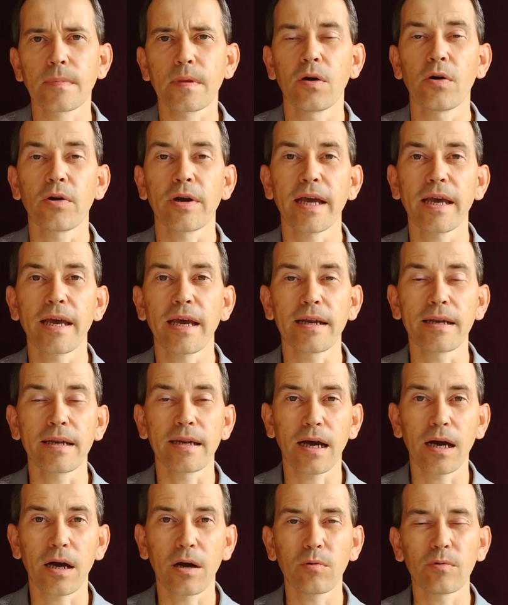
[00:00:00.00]
Okay, and
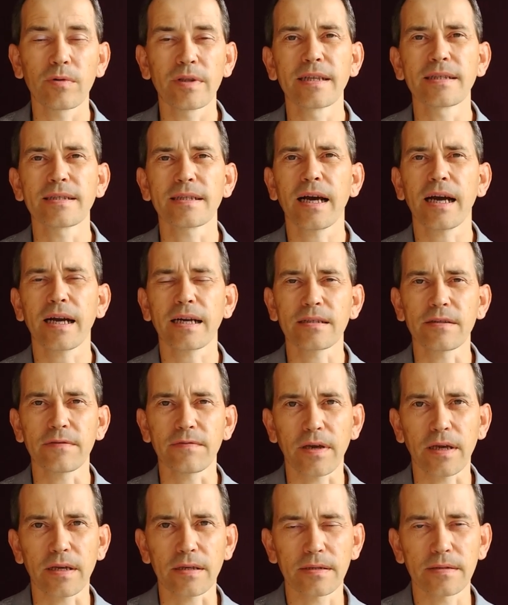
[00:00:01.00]
now let's
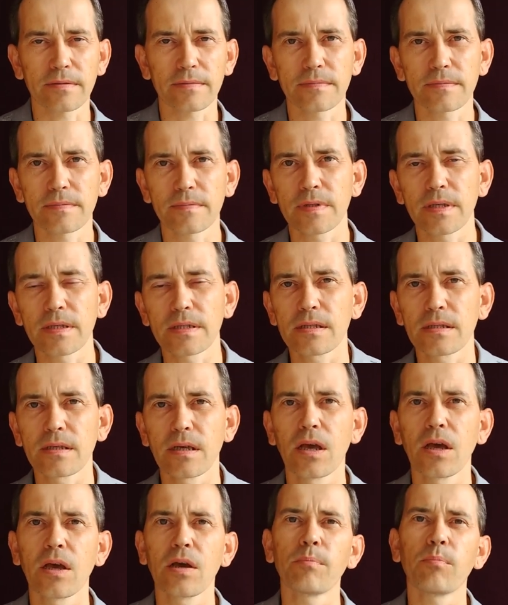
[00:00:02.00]
activate this
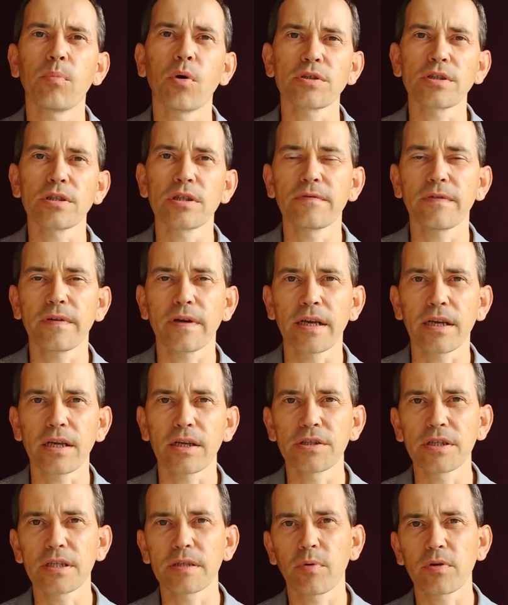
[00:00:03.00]
positive
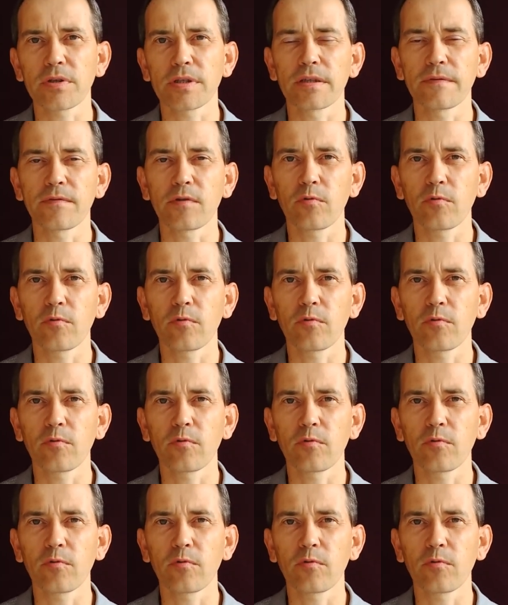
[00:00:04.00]
energies, positive